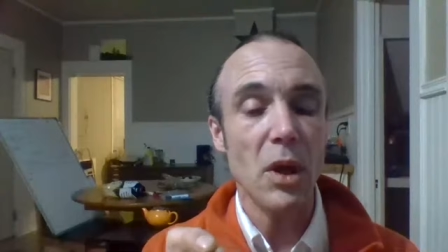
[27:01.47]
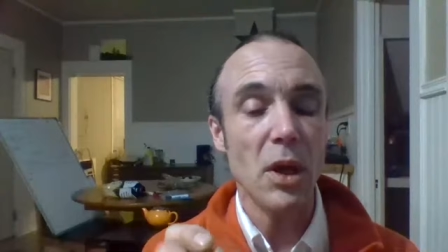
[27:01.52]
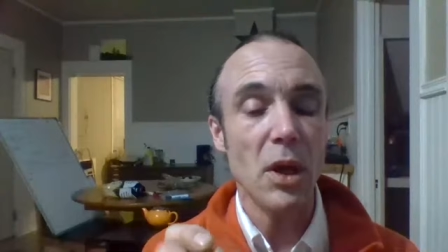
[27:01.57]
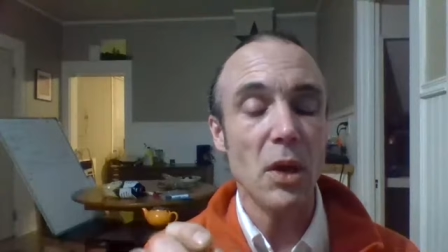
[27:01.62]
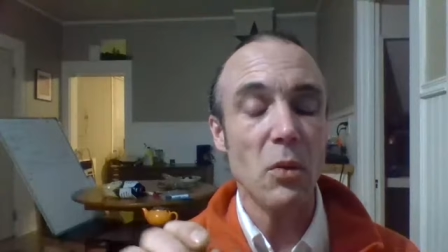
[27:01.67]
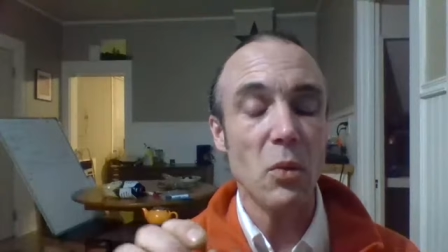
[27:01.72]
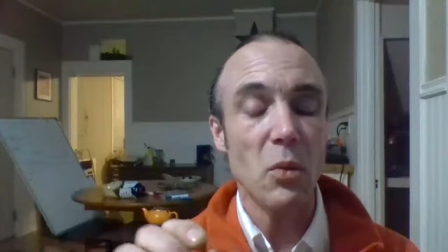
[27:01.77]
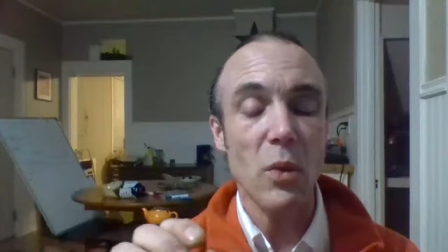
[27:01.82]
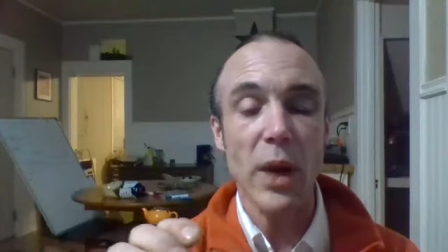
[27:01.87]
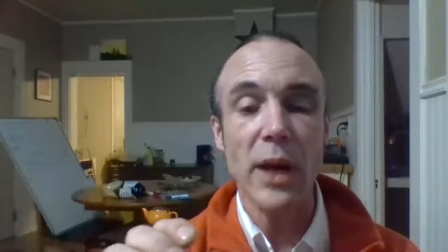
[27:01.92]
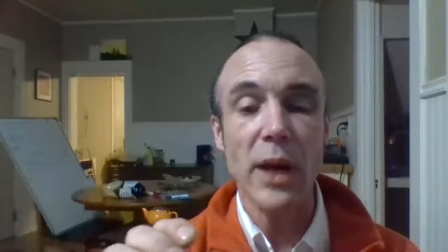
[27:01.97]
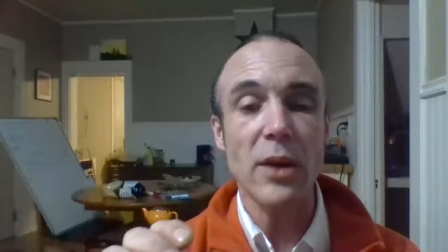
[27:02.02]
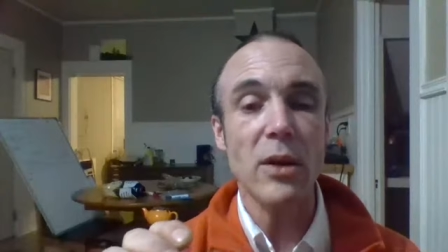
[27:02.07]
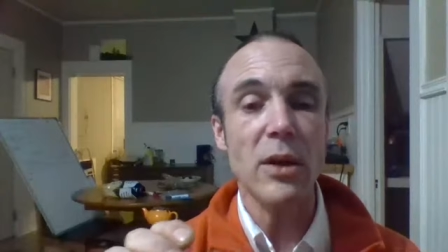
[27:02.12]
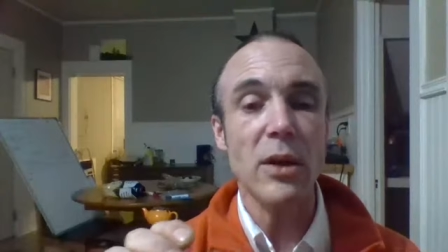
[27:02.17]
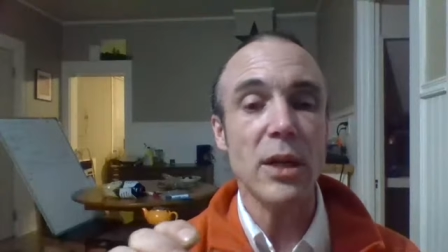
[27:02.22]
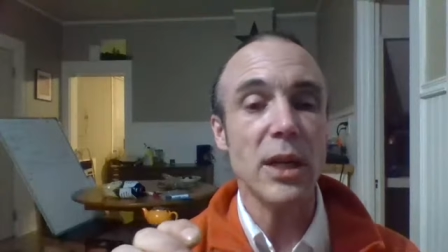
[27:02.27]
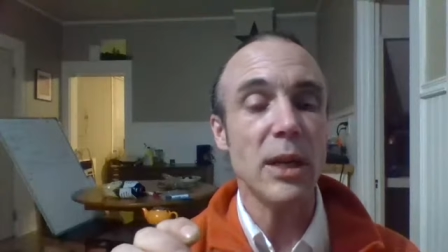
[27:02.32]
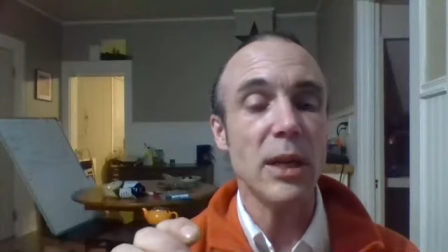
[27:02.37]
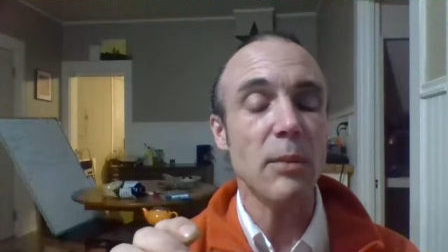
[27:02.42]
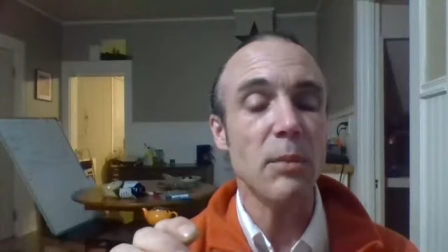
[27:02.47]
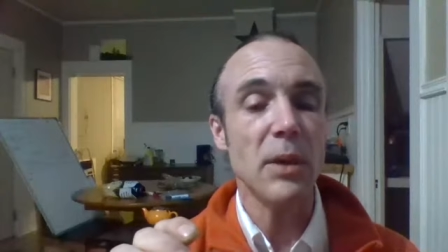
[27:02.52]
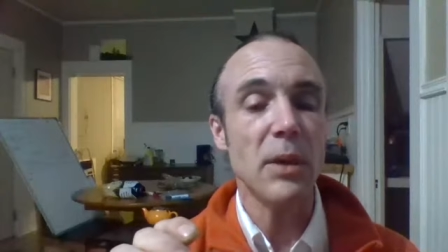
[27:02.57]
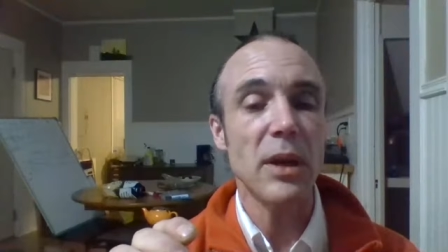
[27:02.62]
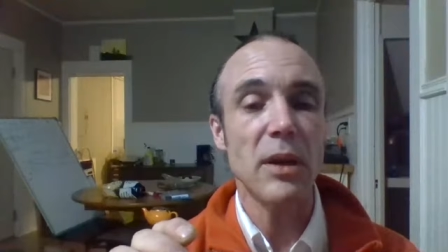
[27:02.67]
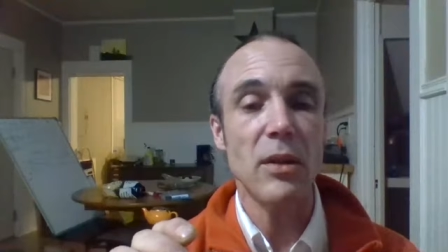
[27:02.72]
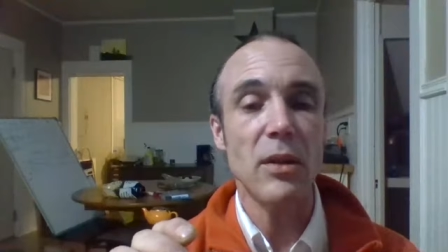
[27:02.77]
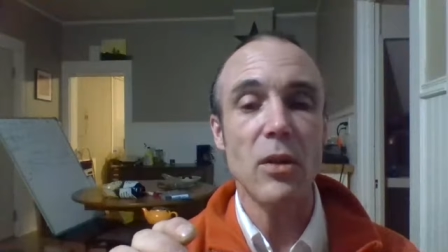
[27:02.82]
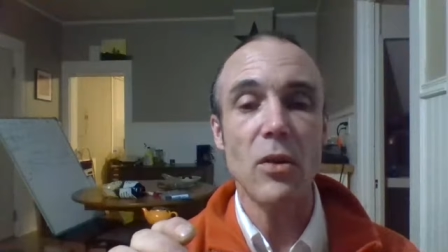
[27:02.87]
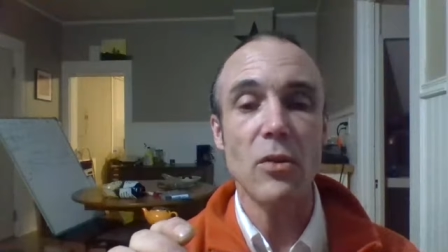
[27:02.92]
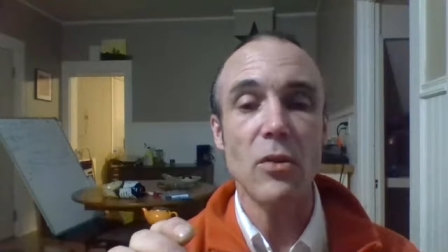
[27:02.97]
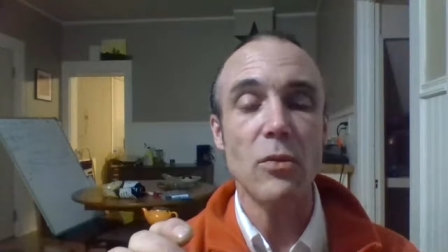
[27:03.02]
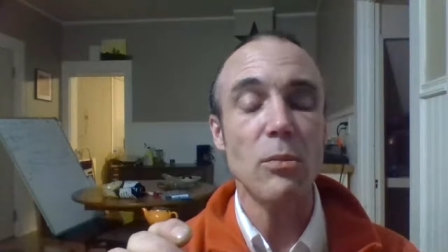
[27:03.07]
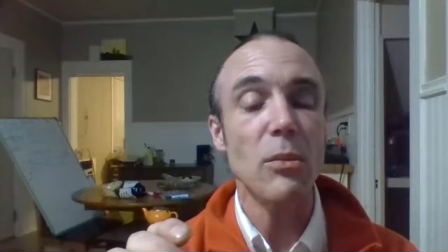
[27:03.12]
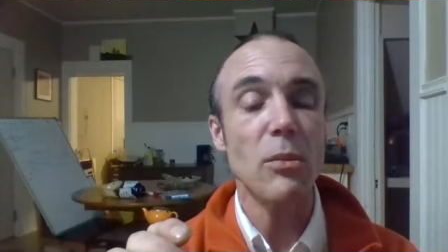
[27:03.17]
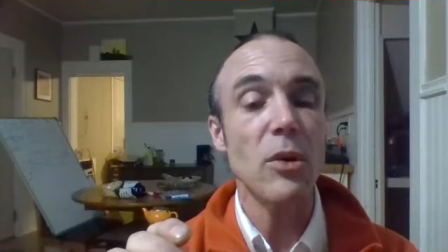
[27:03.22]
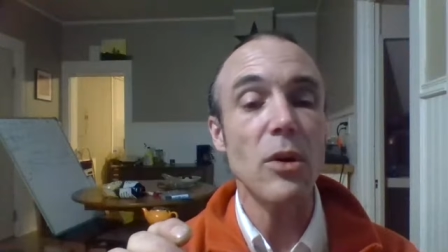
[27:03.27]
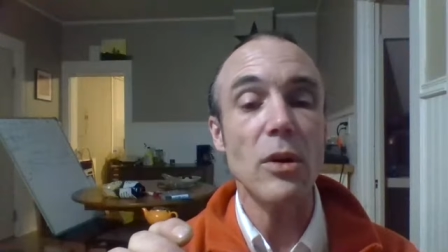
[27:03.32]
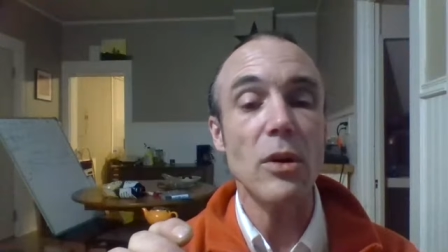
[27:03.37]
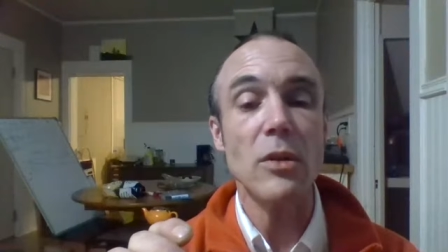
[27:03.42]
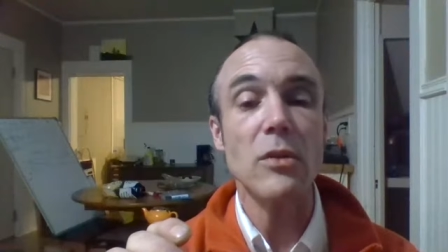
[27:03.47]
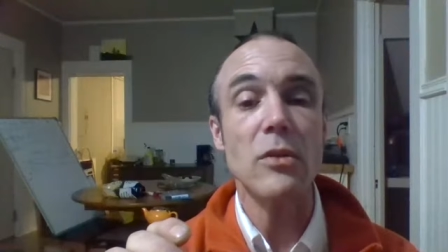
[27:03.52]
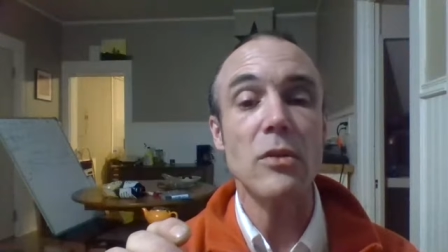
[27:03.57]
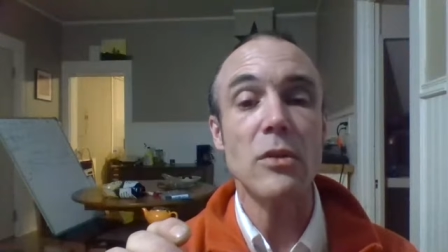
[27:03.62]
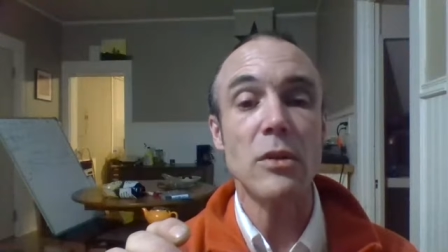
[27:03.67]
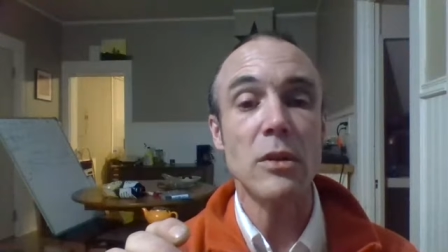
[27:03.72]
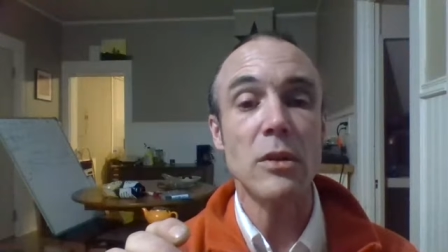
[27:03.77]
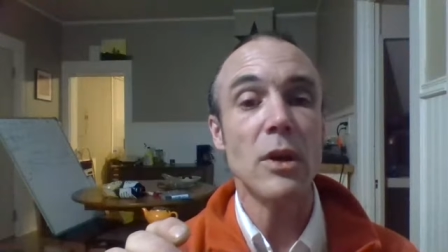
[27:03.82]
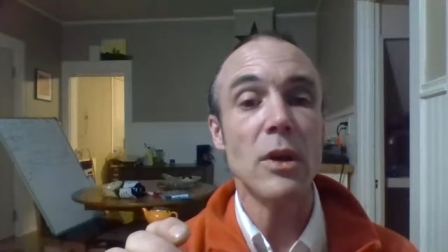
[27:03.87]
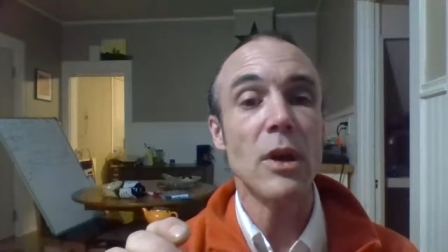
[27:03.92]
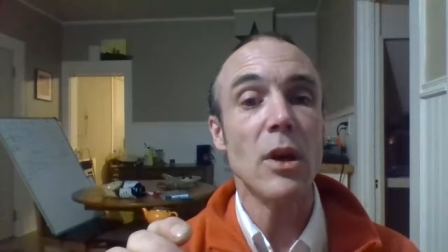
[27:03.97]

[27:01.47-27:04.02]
record keeping of those books